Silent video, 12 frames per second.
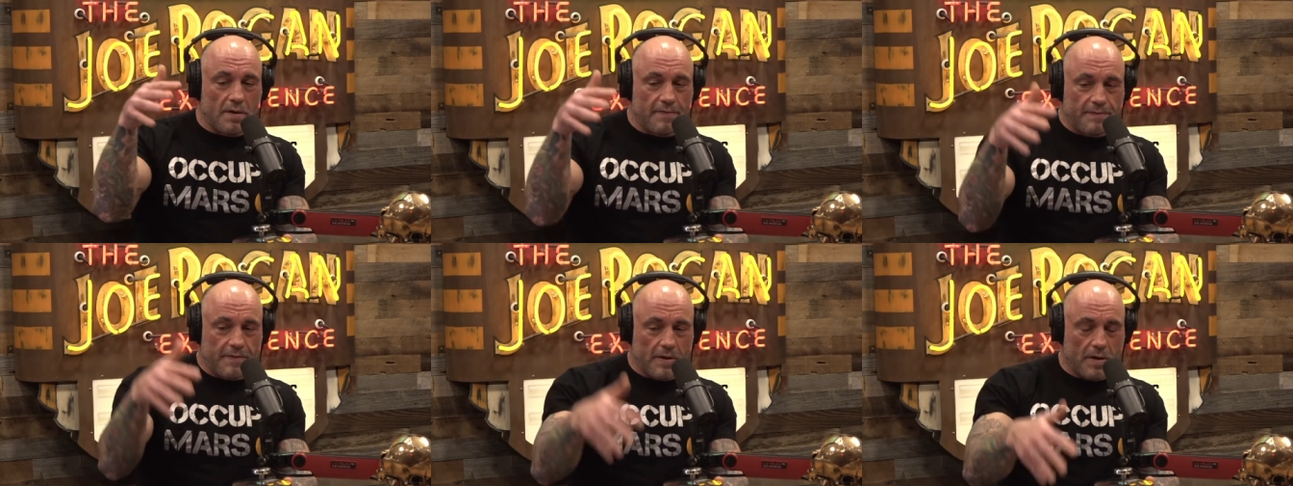
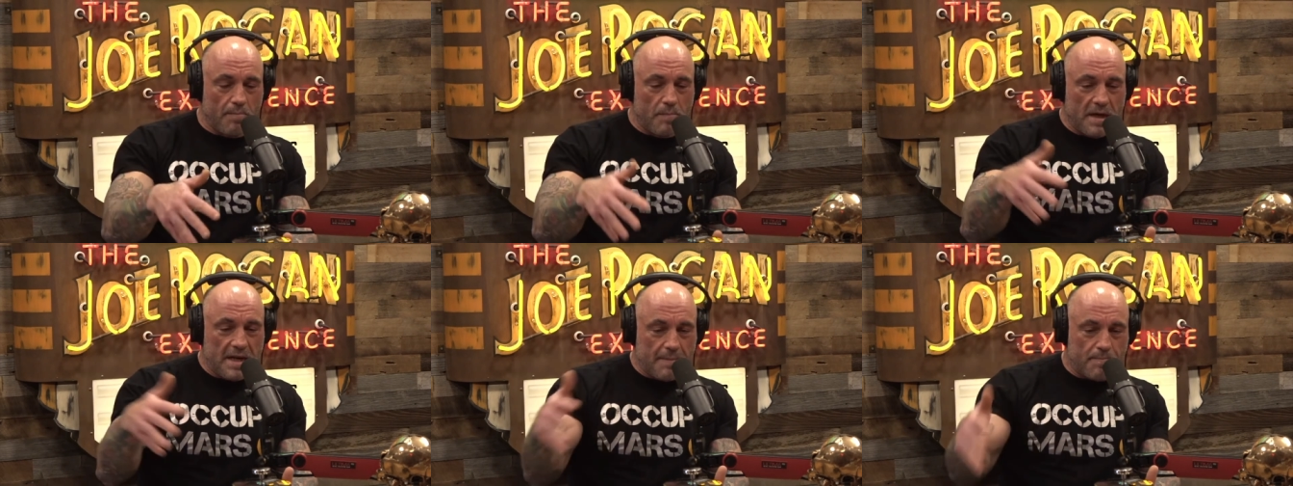of
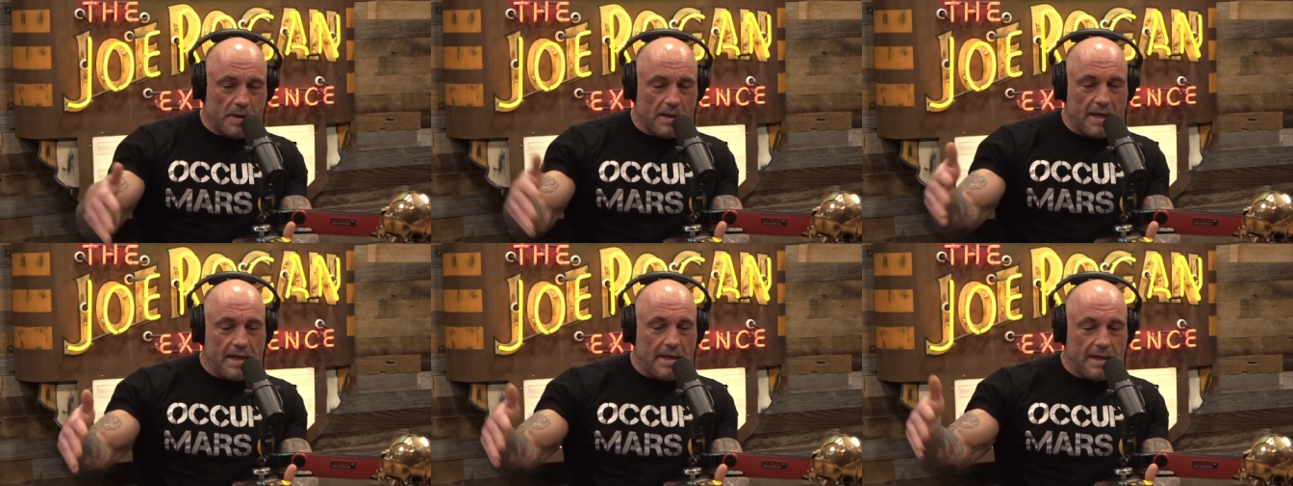
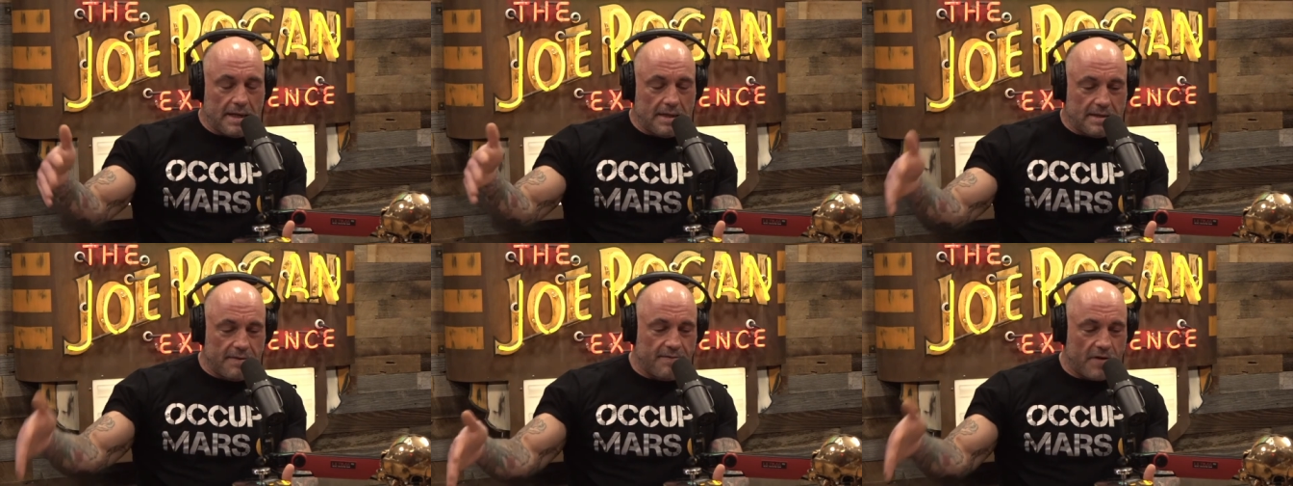manipulating
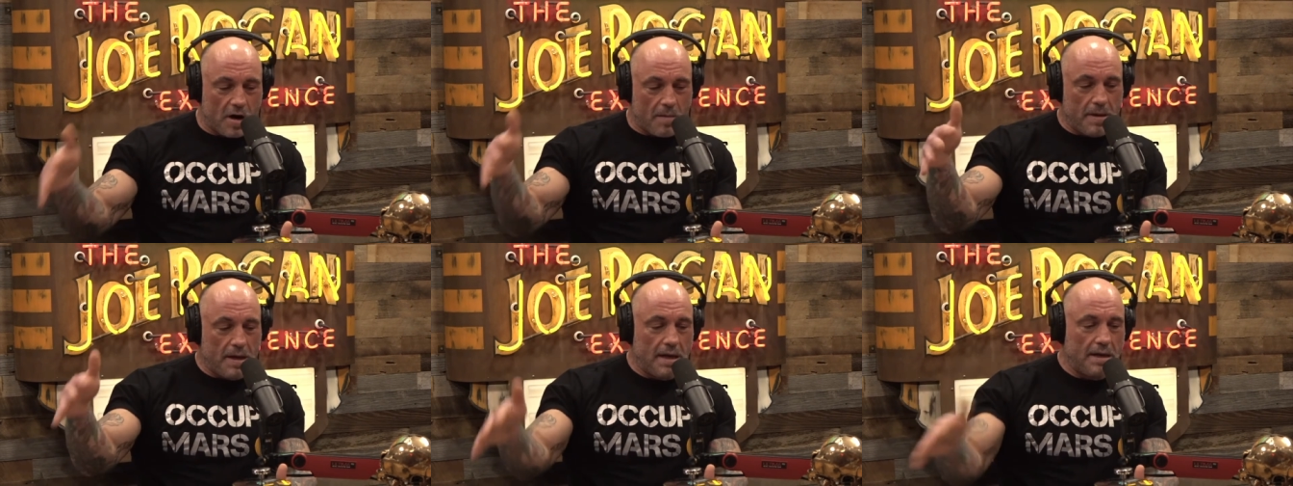its
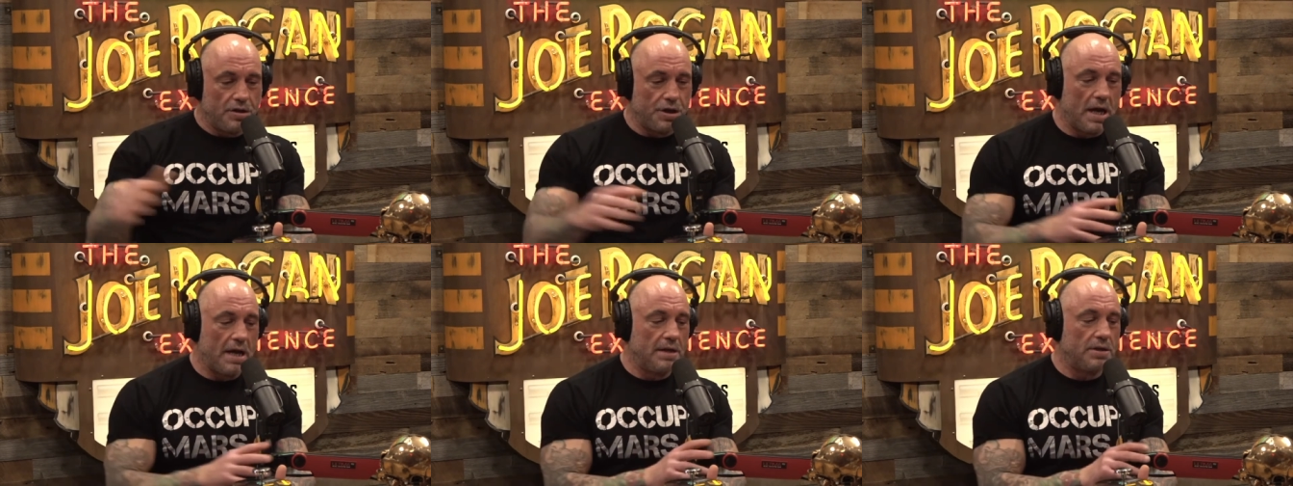environment and
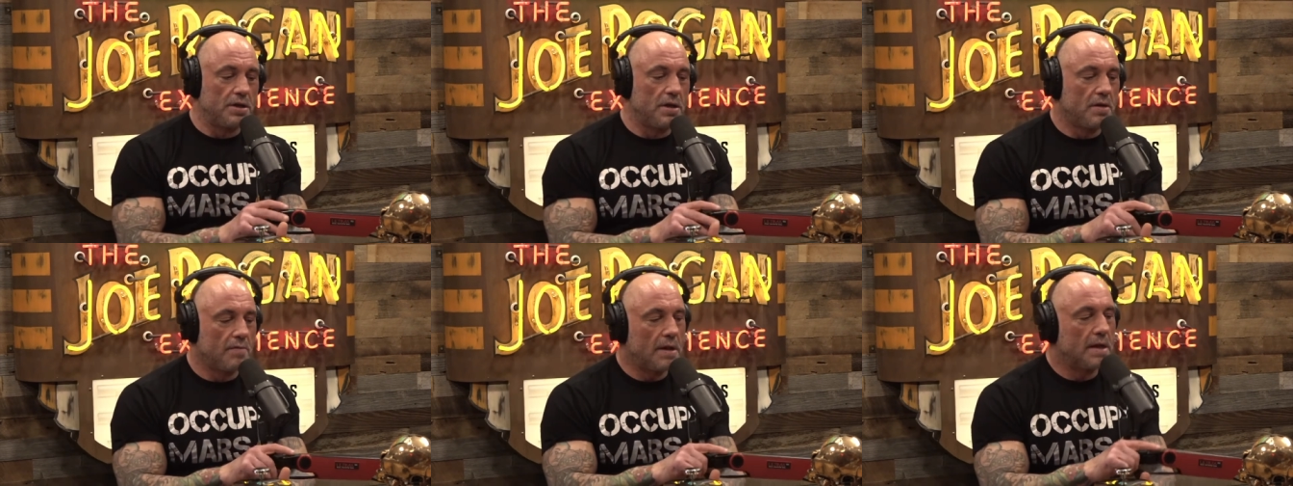change,
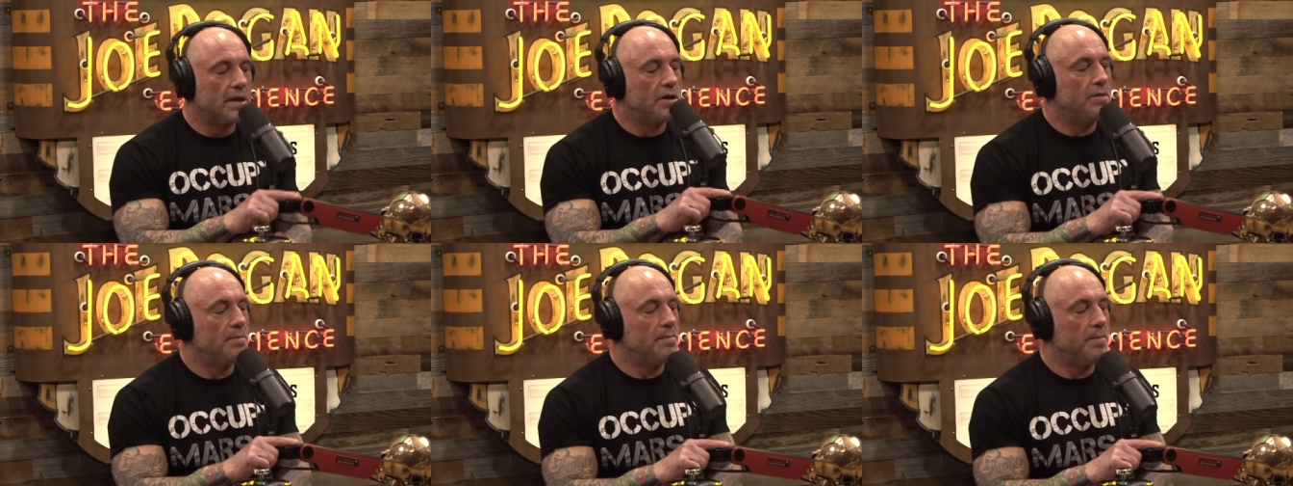right? Mm. Like a
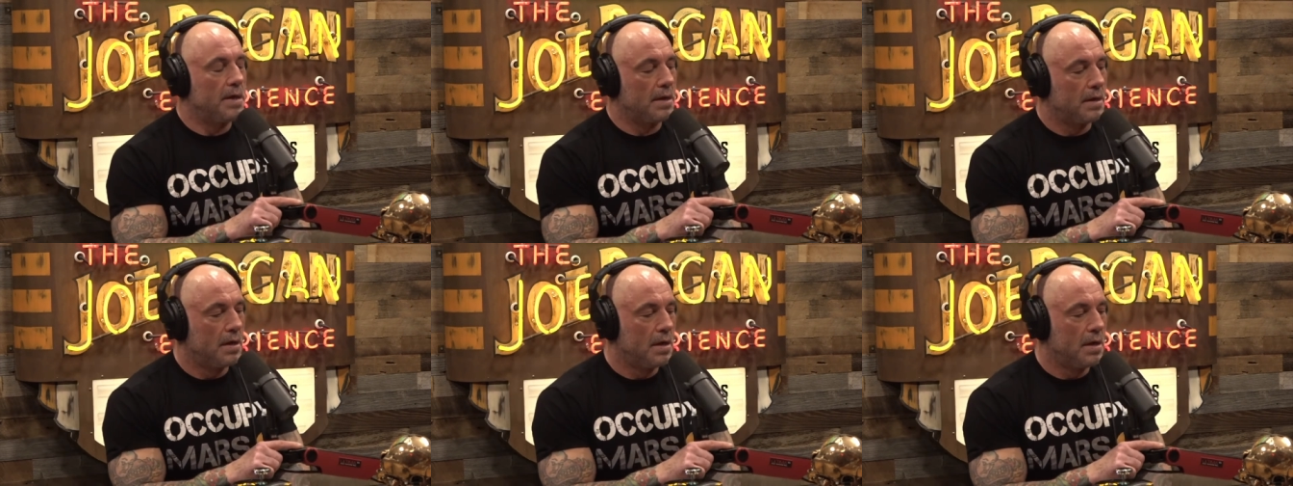human being.